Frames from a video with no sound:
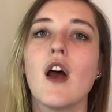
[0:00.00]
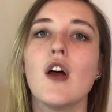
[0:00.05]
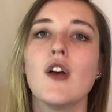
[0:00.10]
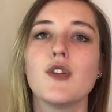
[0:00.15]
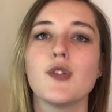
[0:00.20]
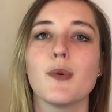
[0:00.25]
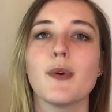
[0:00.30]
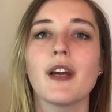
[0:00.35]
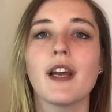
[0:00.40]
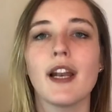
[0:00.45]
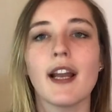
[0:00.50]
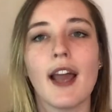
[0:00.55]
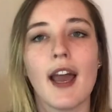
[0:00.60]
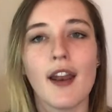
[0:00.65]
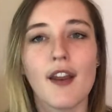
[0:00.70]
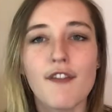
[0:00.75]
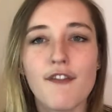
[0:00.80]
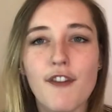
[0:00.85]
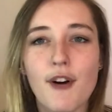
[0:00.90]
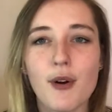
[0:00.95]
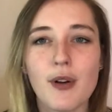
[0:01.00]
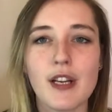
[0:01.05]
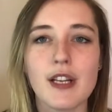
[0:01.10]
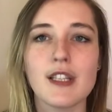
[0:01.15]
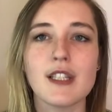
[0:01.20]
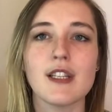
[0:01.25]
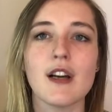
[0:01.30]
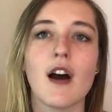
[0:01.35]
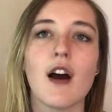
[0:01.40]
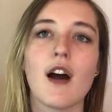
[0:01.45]
So we're going to kind of
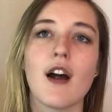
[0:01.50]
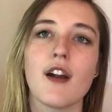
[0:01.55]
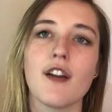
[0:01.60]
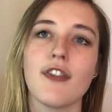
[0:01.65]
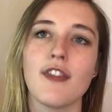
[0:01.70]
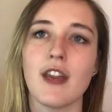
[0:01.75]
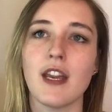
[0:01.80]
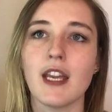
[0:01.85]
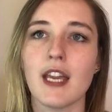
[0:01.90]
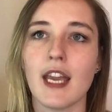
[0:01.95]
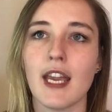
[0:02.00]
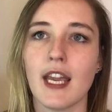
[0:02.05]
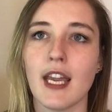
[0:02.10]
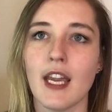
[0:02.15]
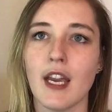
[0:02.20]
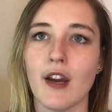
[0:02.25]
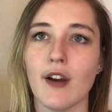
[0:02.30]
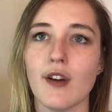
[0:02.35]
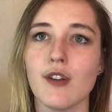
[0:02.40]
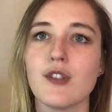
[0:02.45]
focus our thinking here.